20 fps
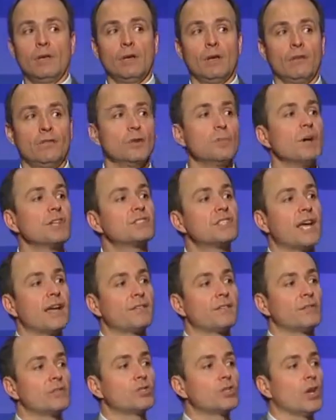A few months
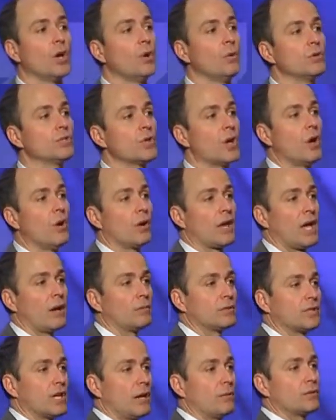after the show was on, I
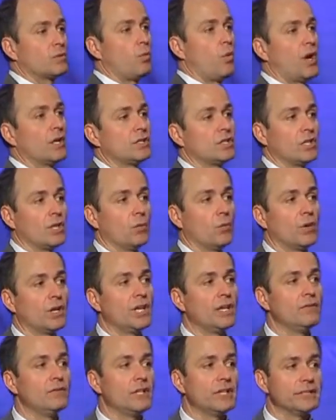was, I was watching it one
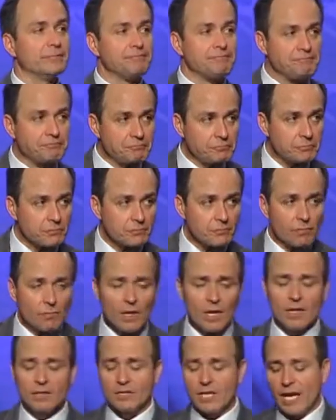evening and
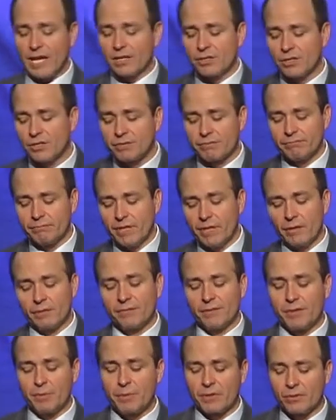I was kind of just you know,
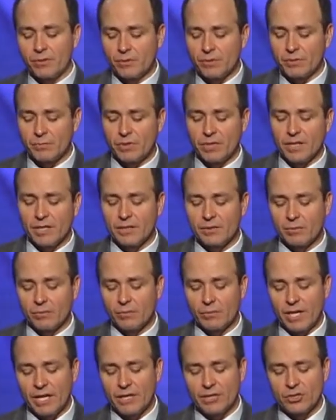flipping through some things
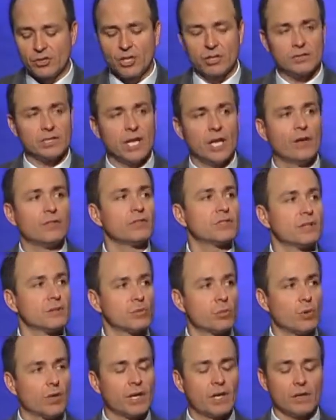related to juggling elephants. I was
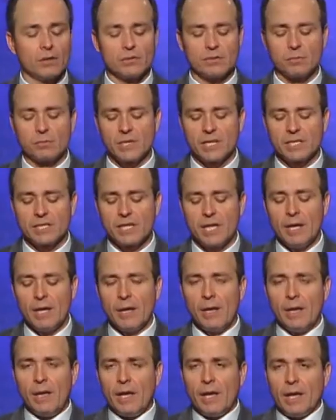working on some things.
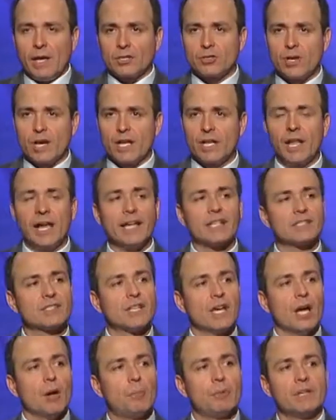And so I glanced
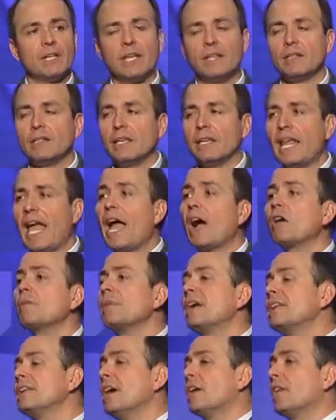up and, and, and Howie
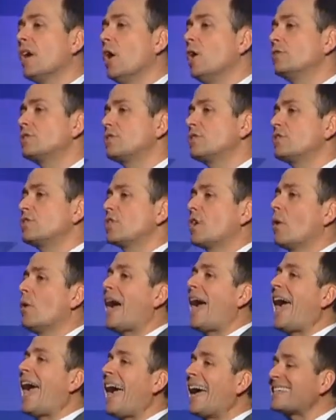Mandel, the host of the show,
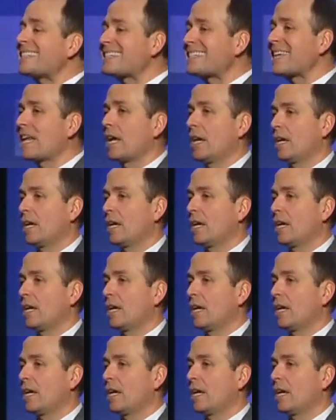asked